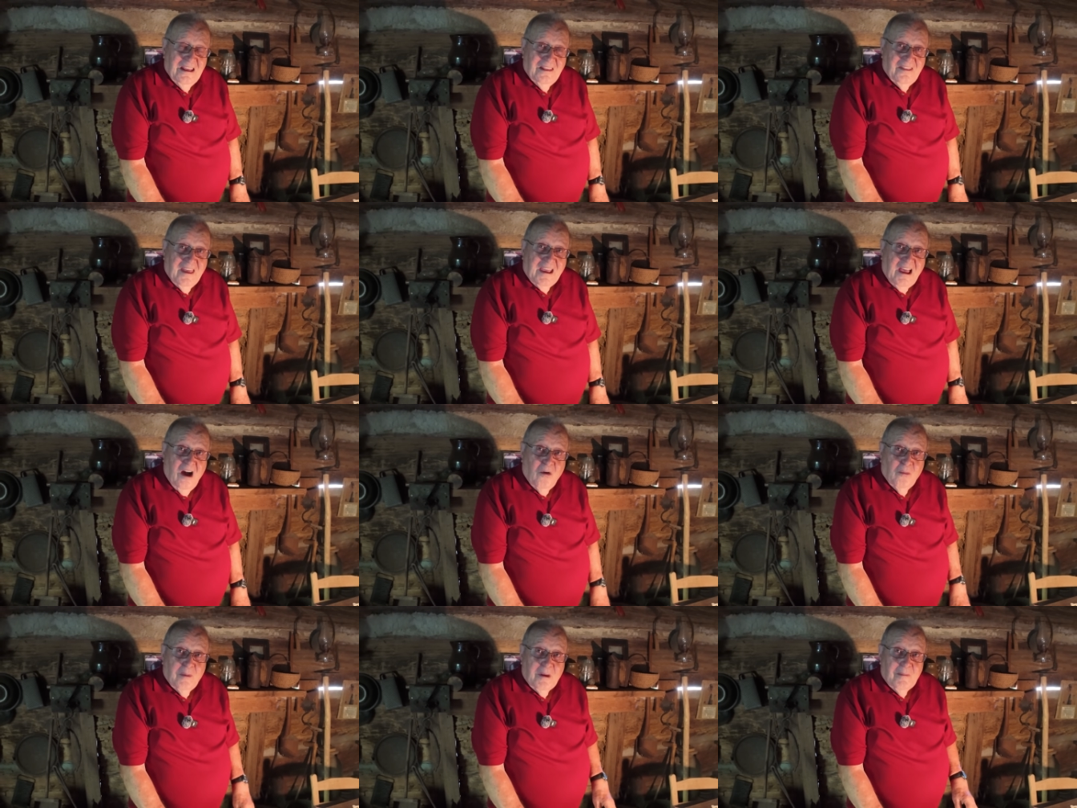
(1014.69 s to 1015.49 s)
they
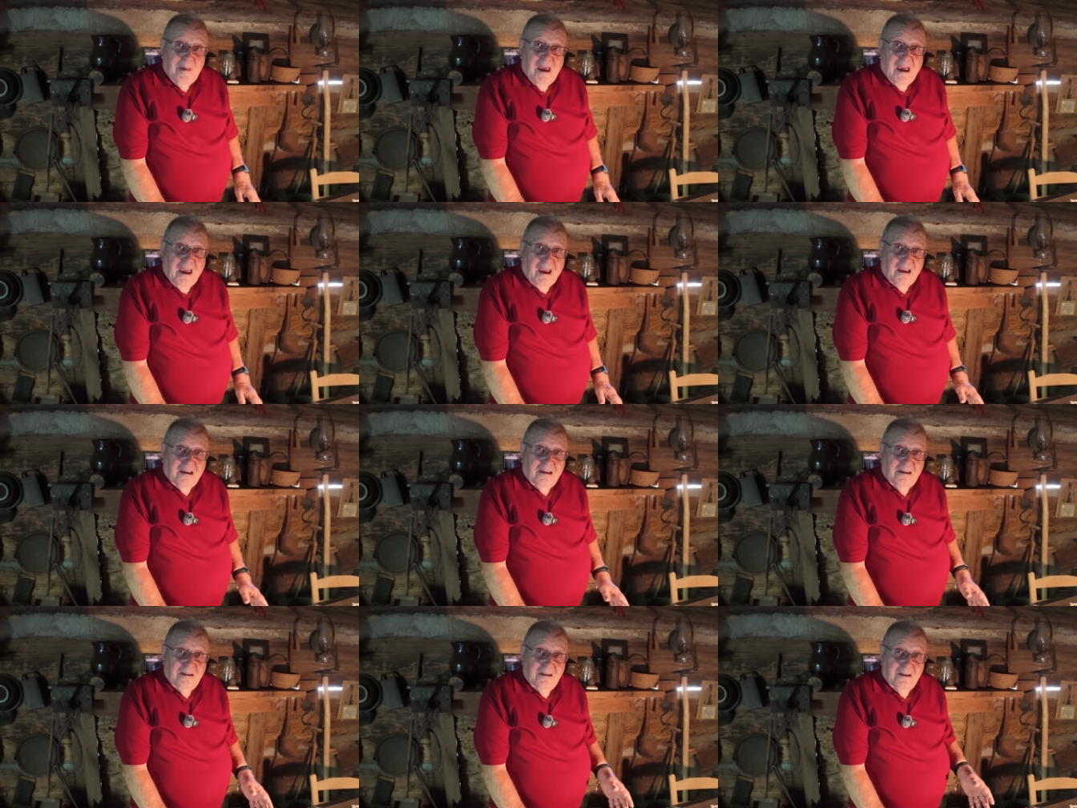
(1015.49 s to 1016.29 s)
called me back
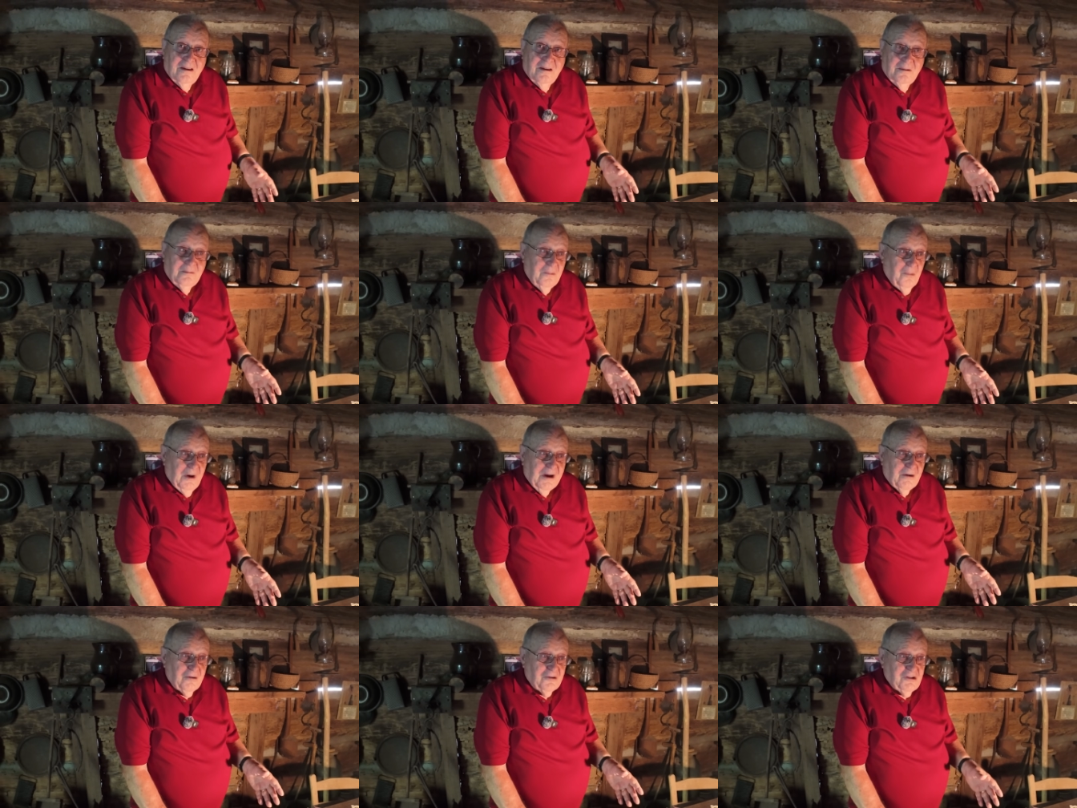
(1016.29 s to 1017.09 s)
a
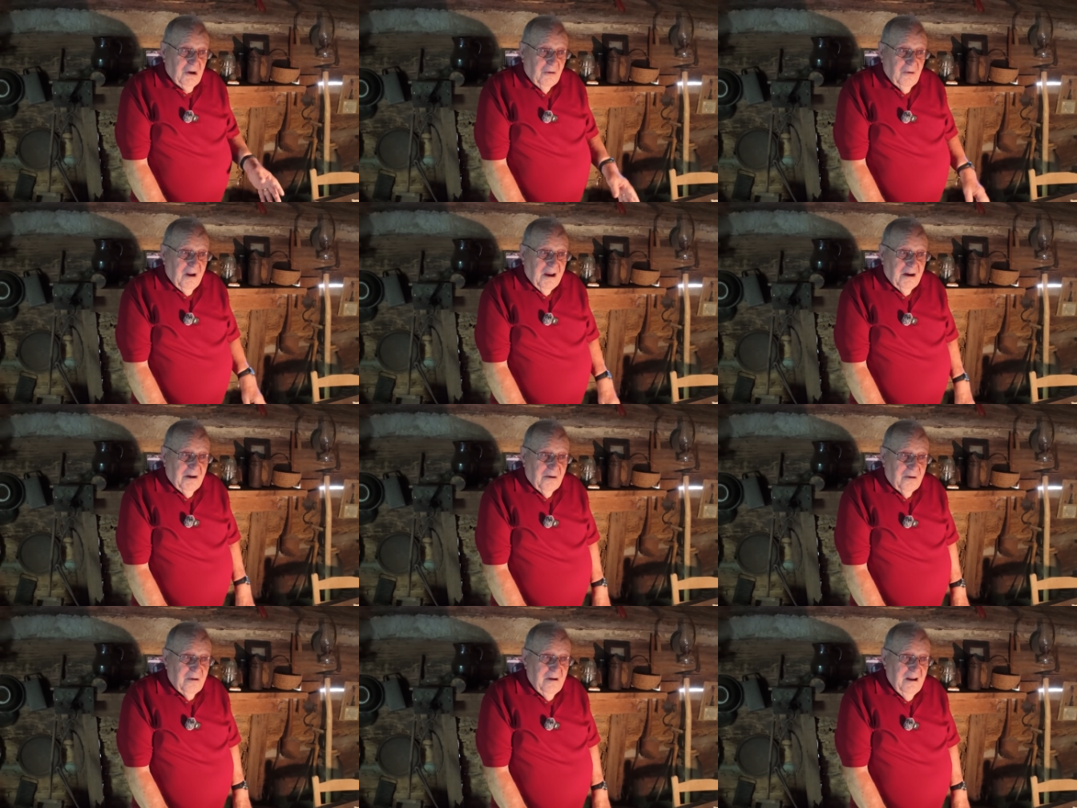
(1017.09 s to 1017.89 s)
week or so
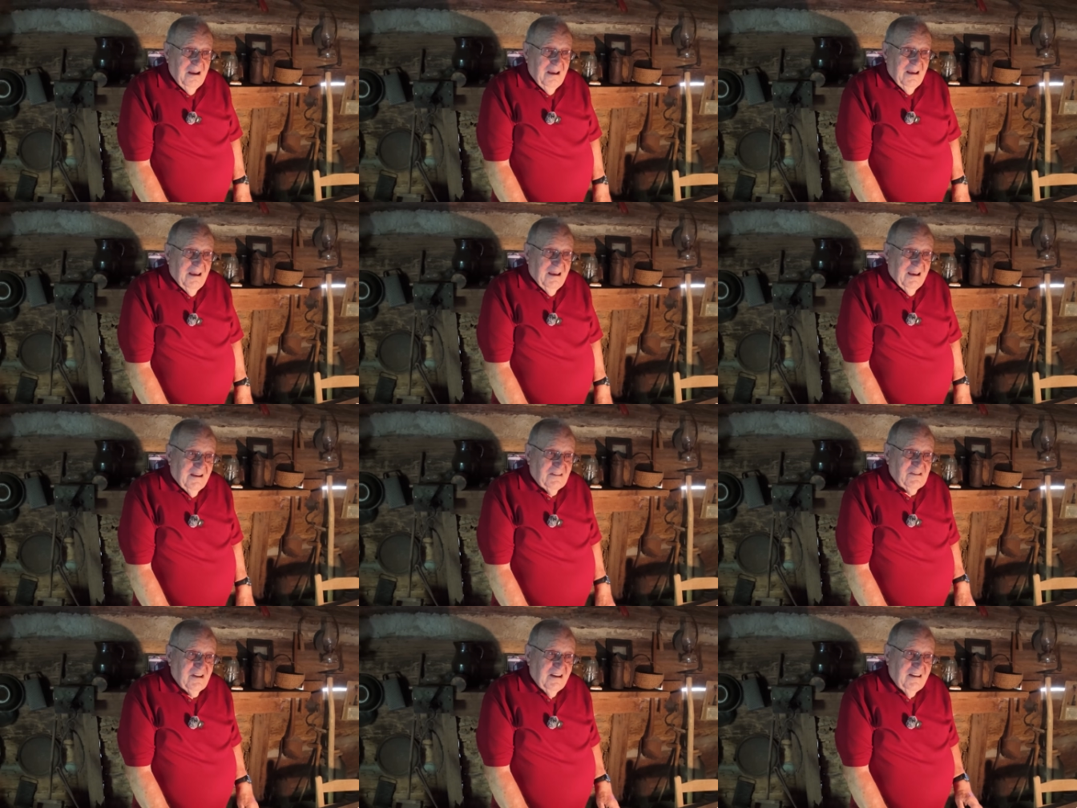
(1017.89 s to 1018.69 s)
later and
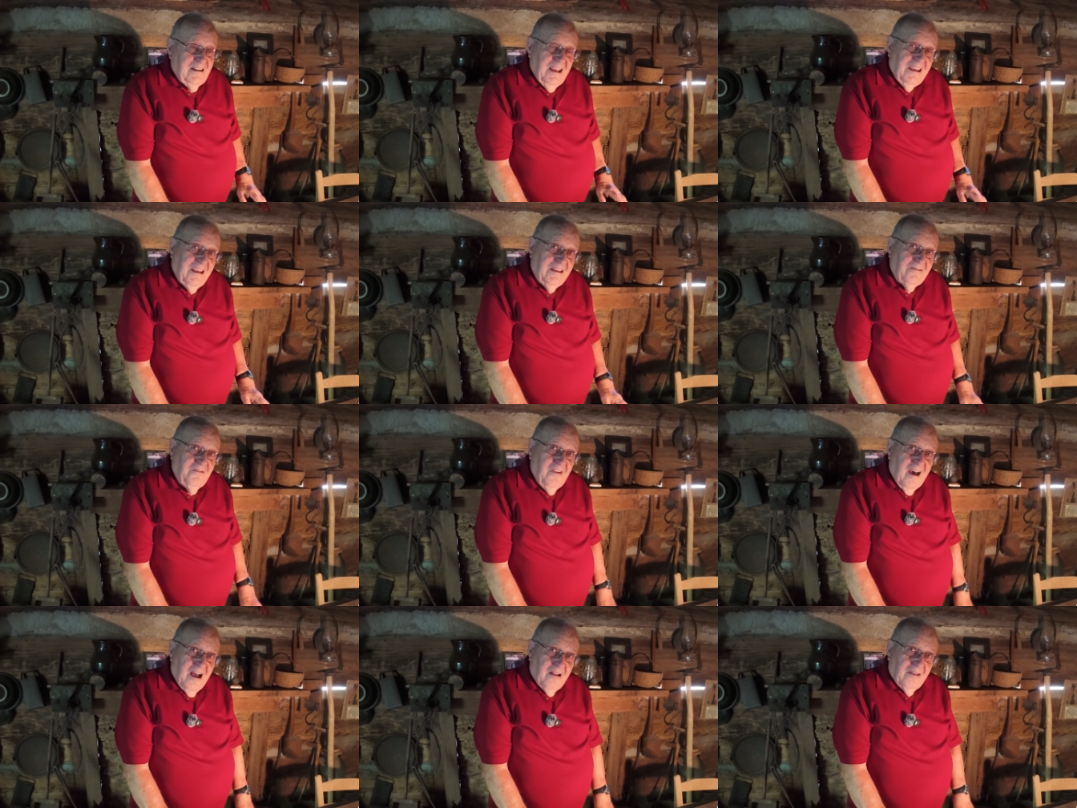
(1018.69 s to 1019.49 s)
said they had
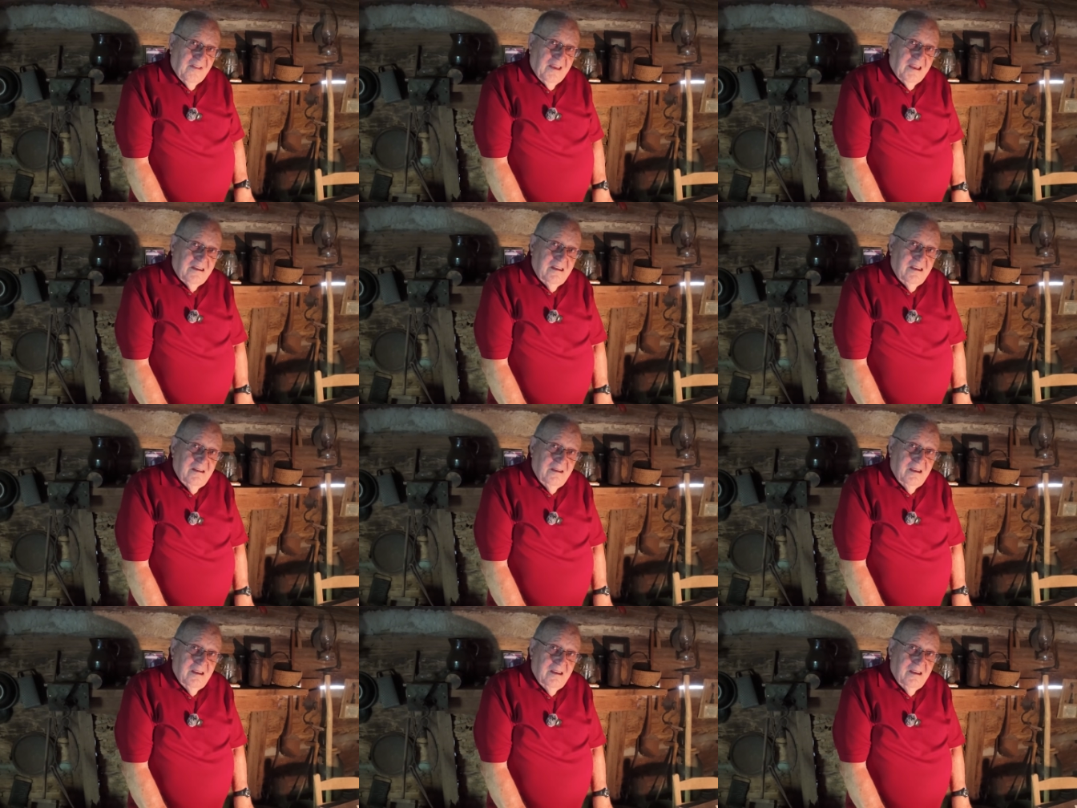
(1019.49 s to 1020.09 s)
filed that